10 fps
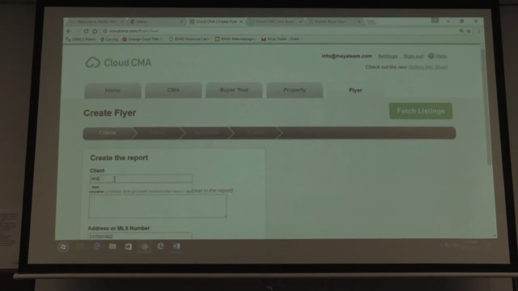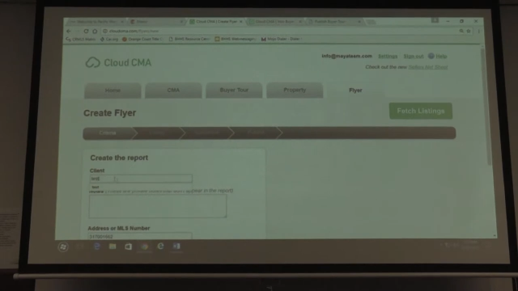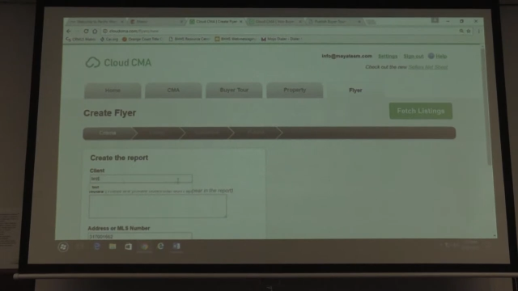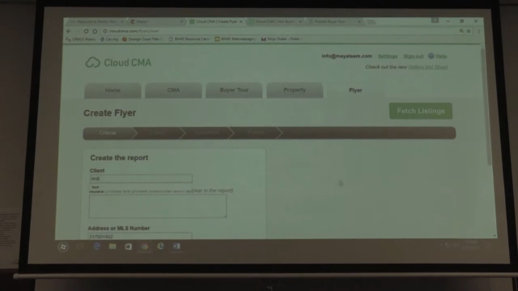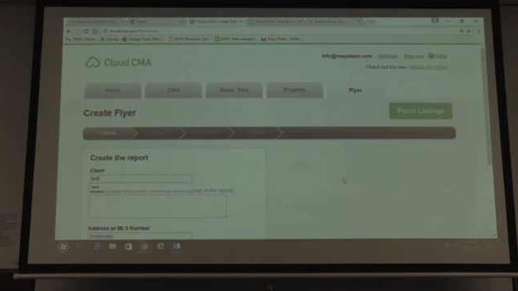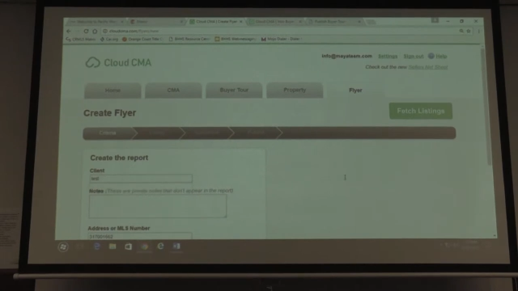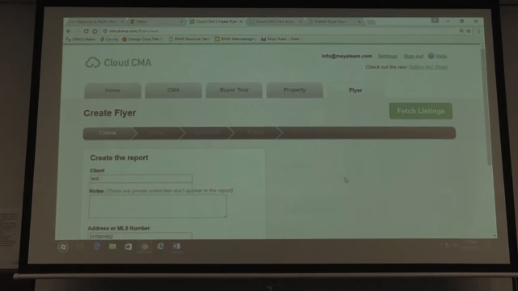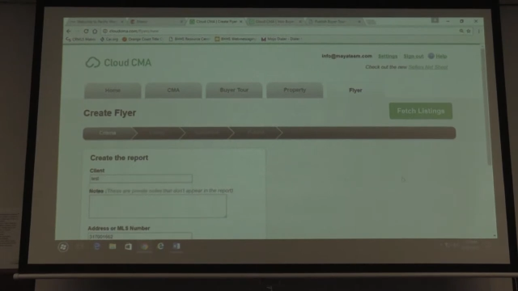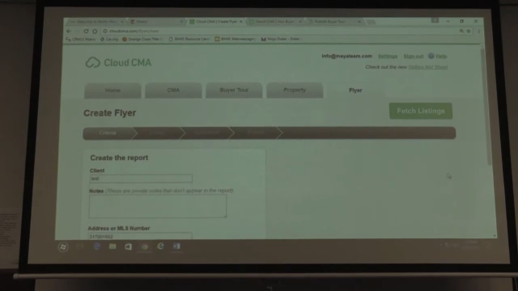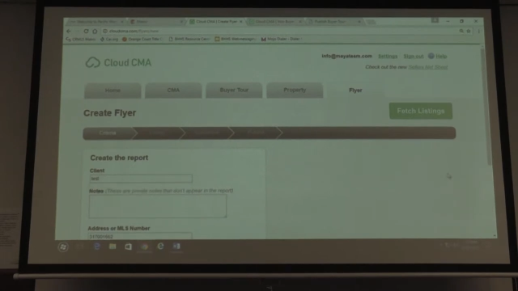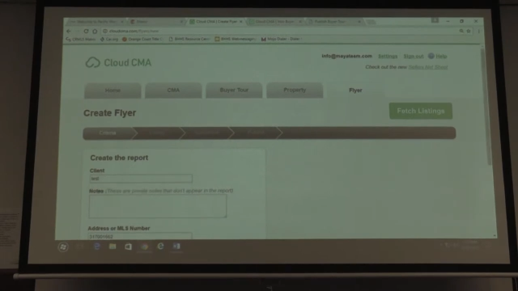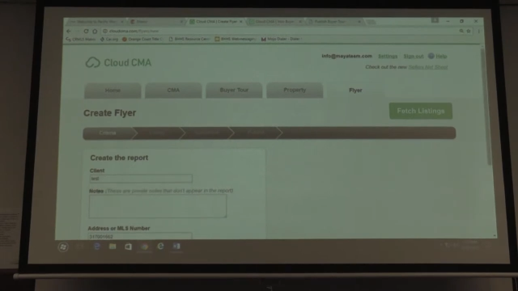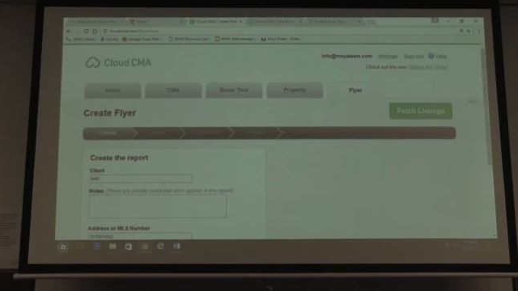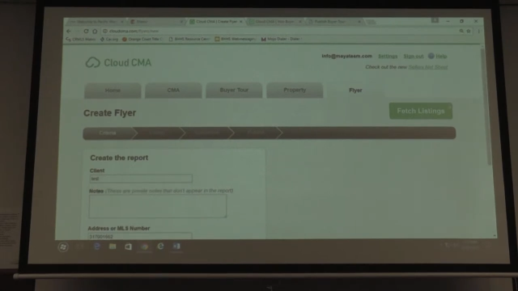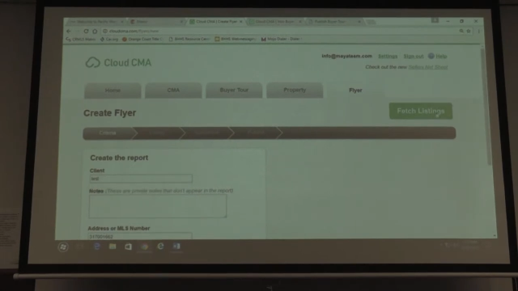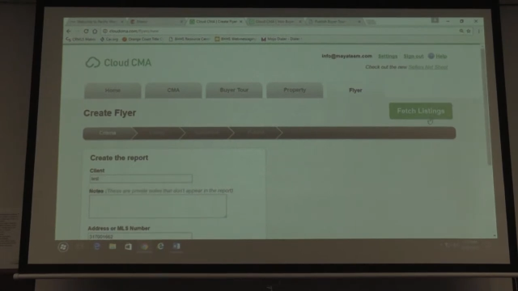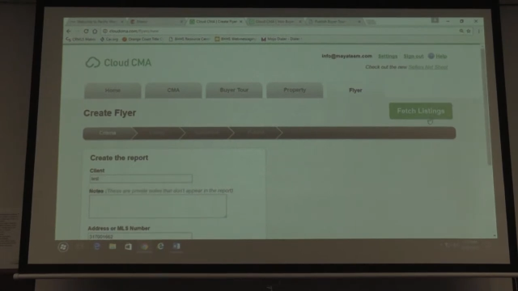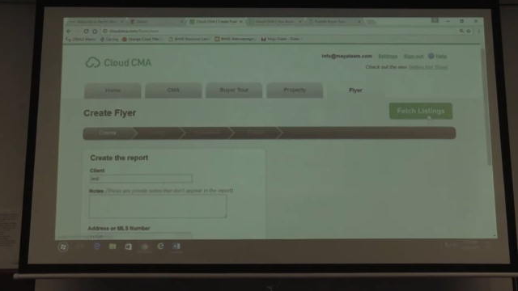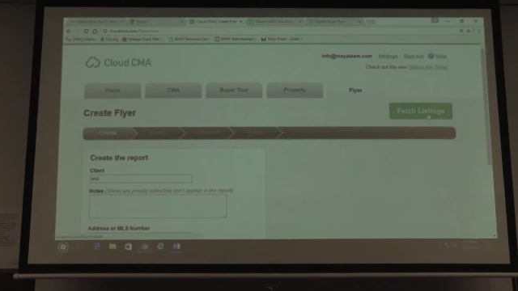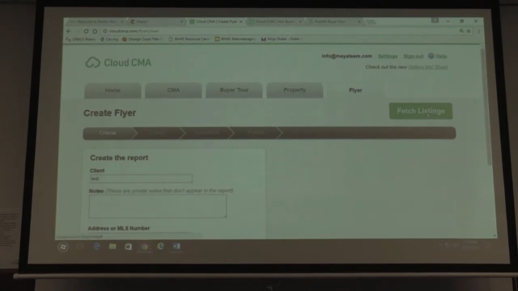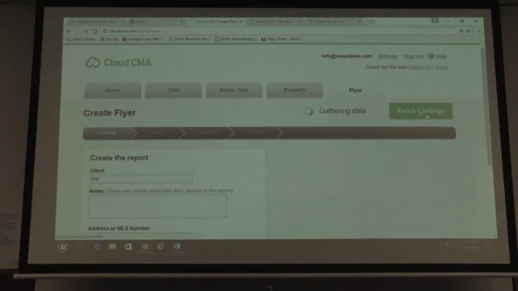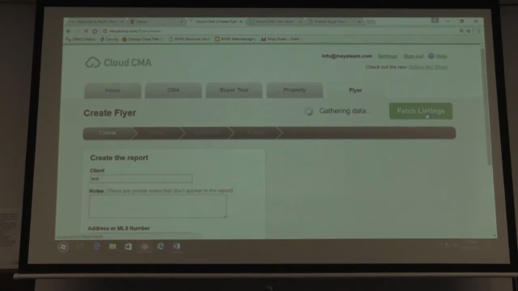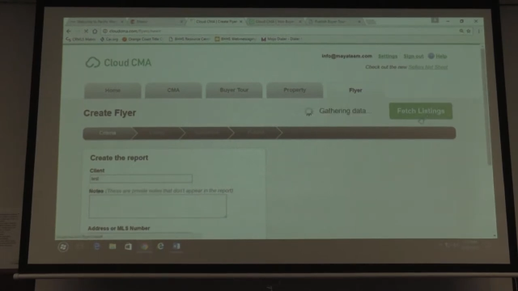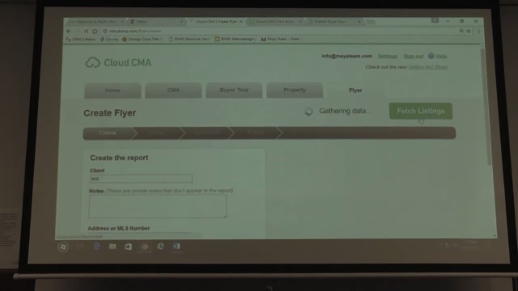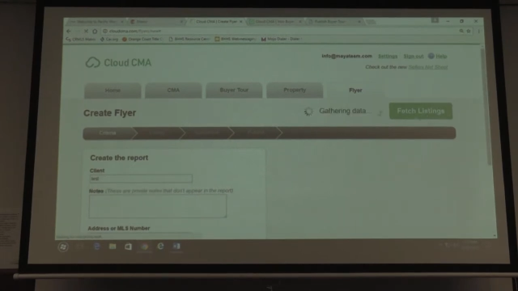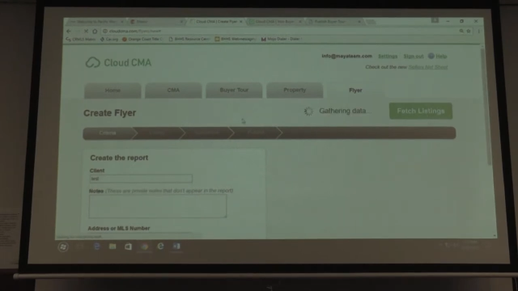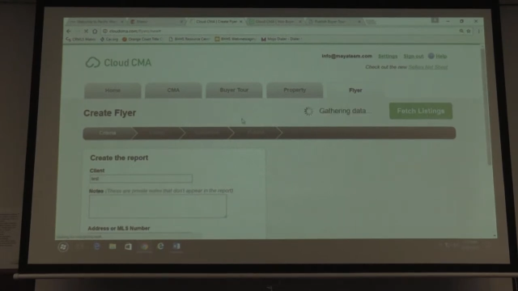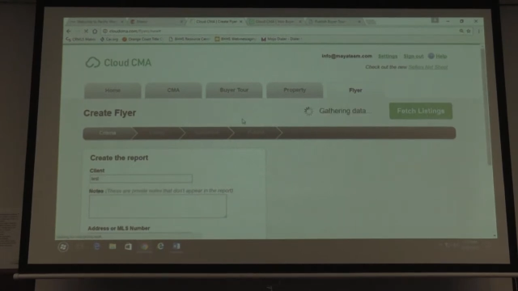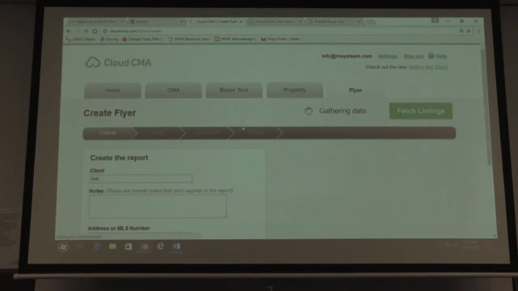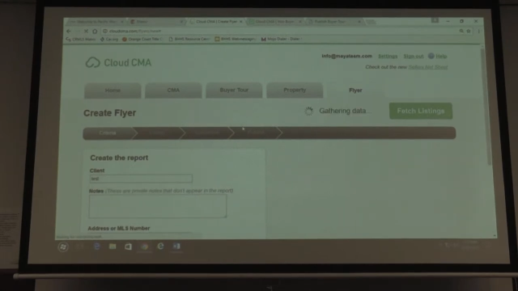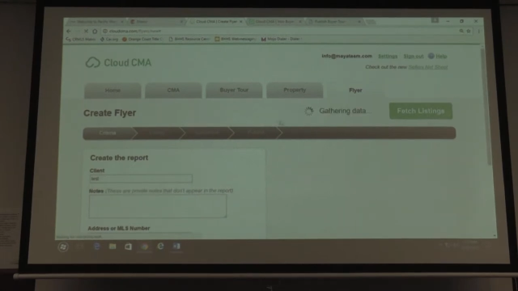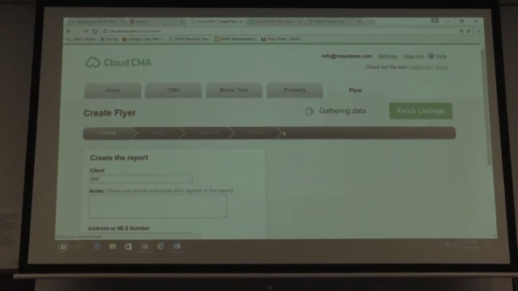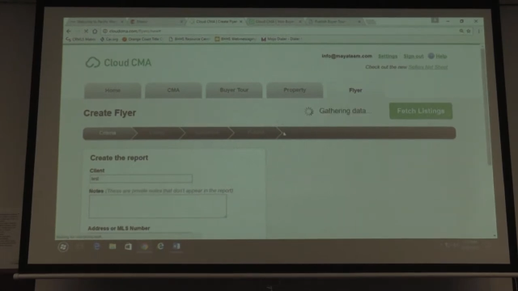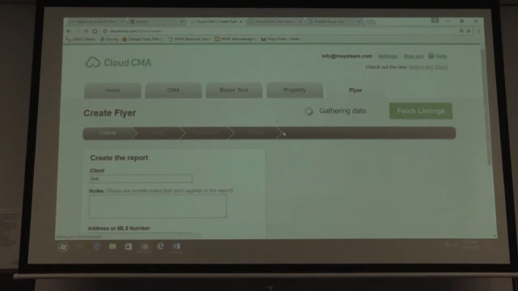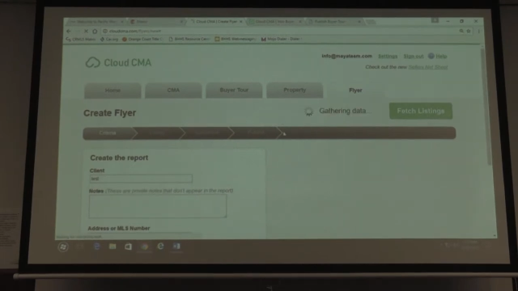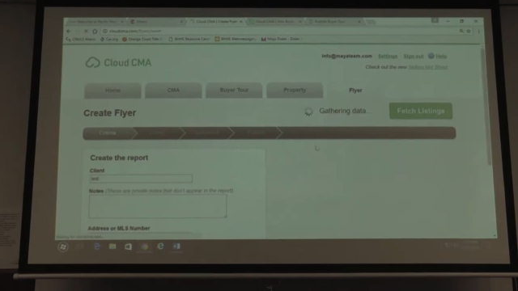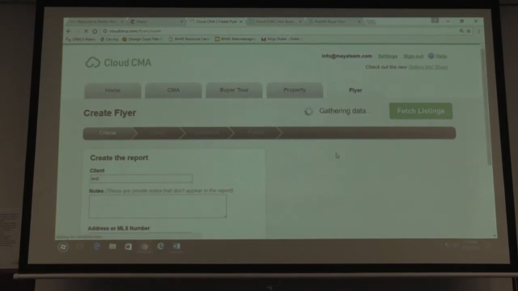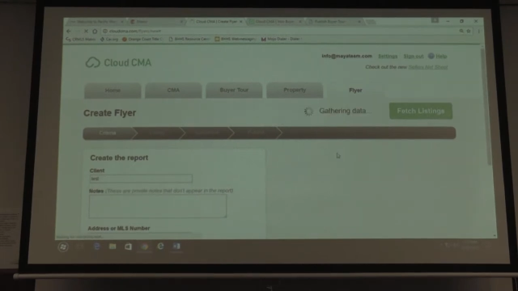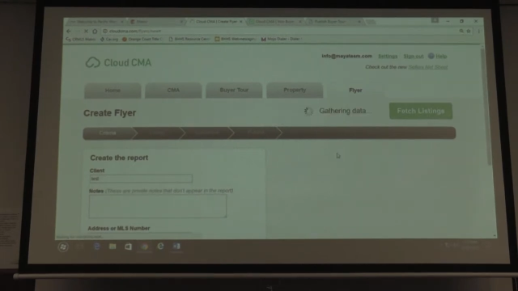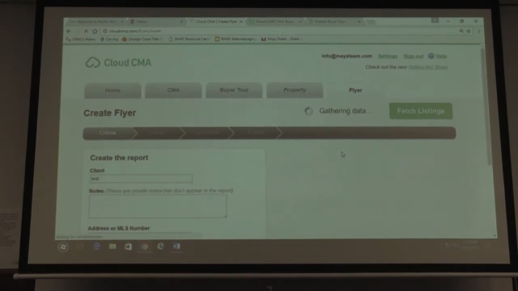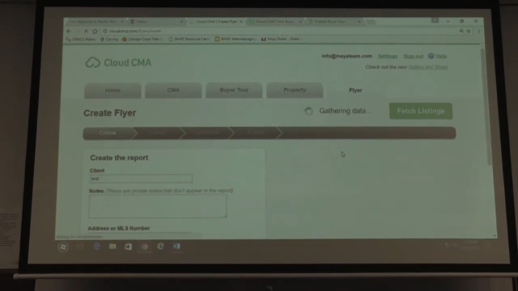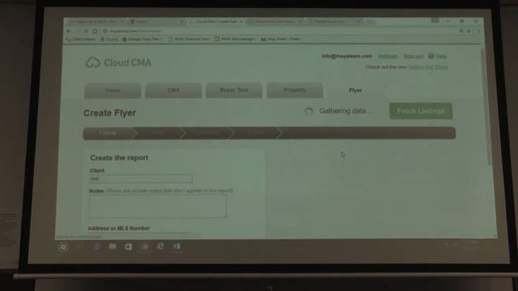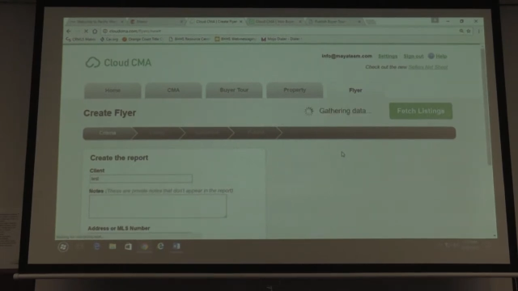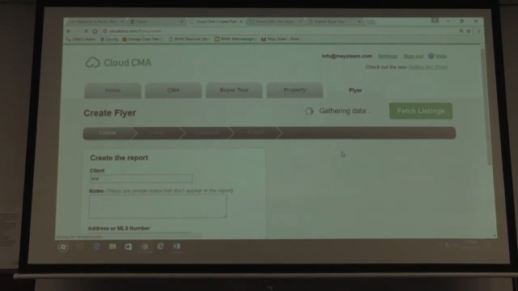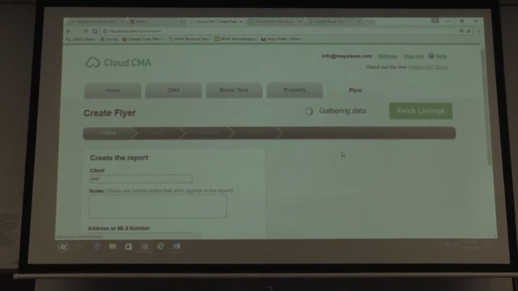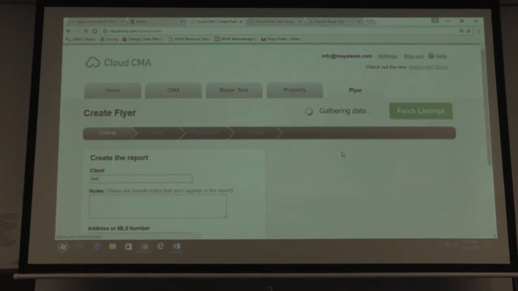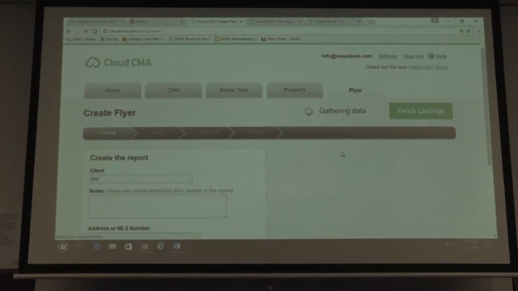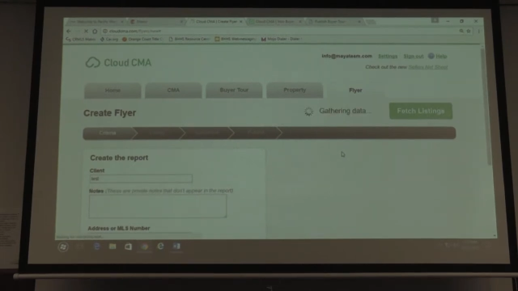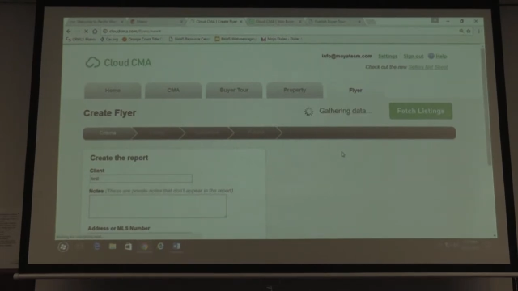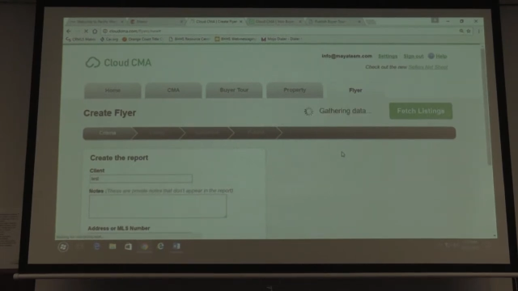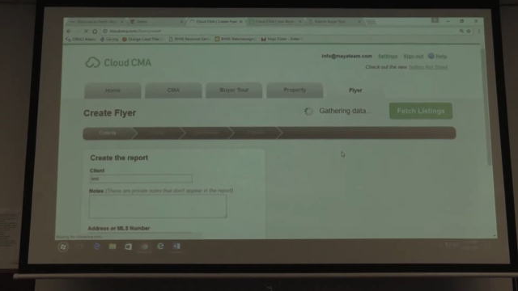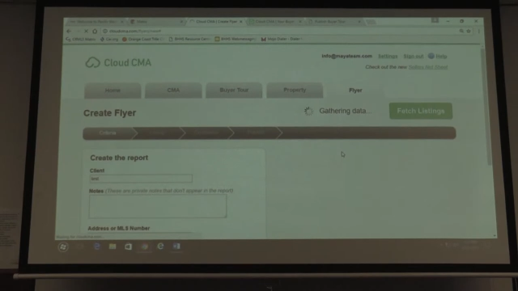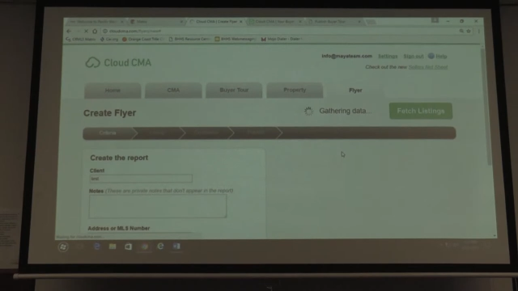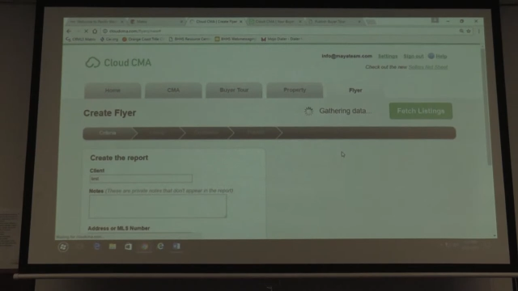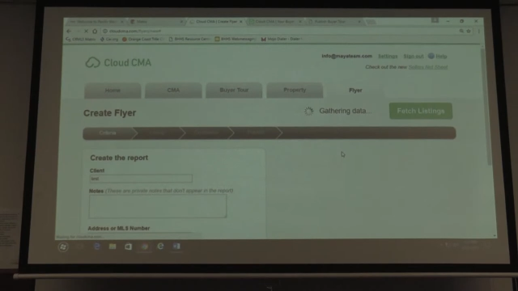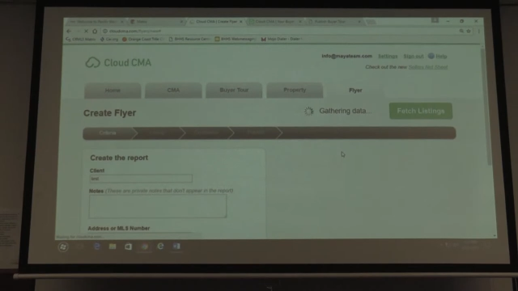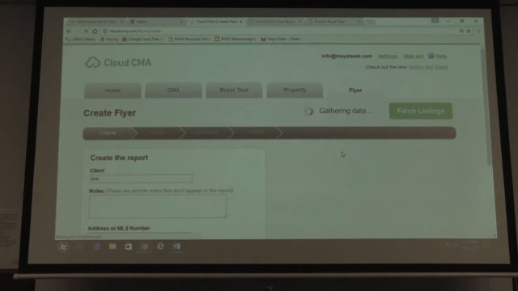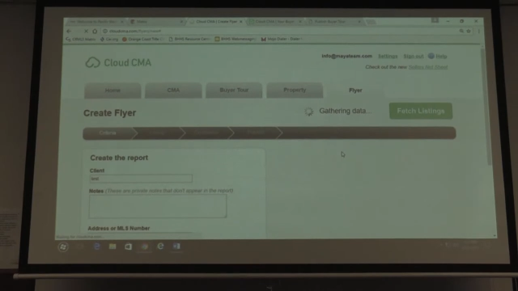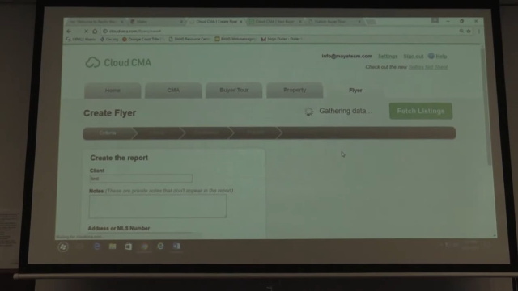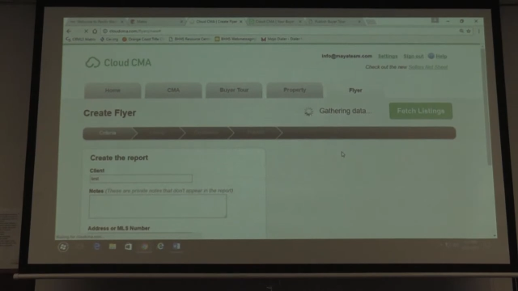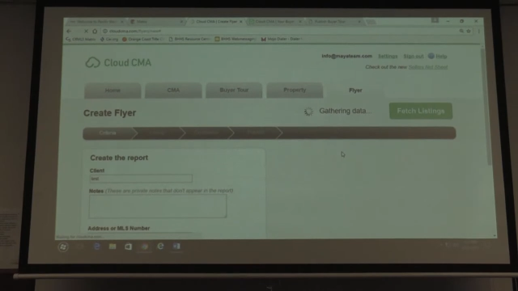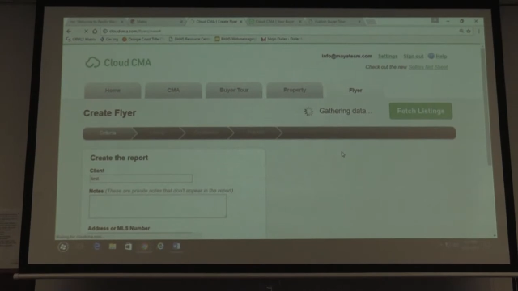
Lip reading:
[unreadable: no face in view]